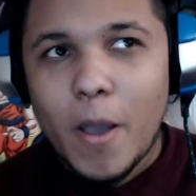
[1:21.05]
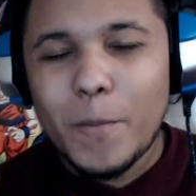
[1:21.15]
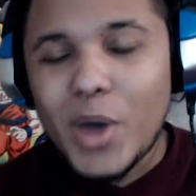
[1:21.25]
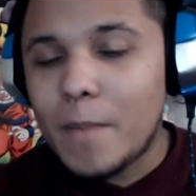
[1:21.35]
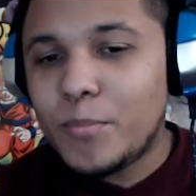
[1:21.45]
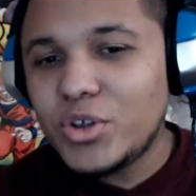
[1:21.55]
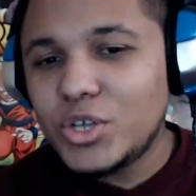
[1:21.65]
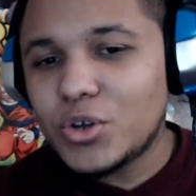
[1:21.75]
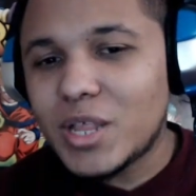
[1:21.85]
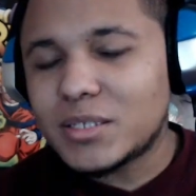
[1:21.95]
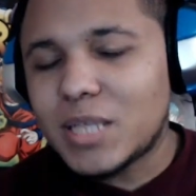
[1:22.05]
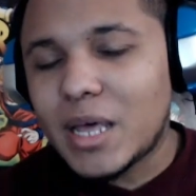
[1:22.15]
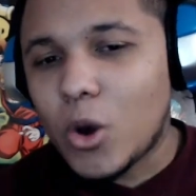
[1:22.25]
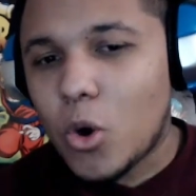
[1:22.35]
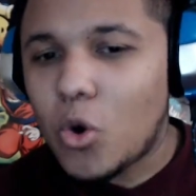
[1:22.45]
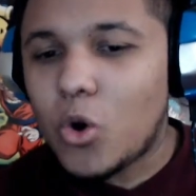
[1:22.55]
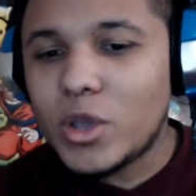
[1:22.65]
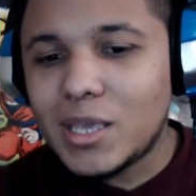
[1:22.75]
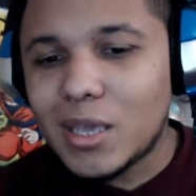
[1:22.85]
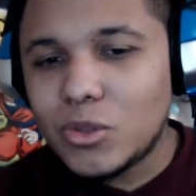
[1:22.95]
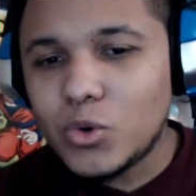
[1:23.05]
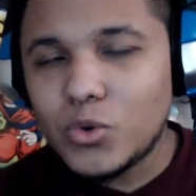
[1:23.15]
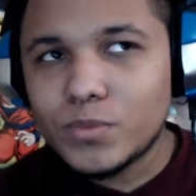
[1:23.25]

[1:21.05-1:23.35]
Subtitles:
but I'm pretty sure that's not all he can do.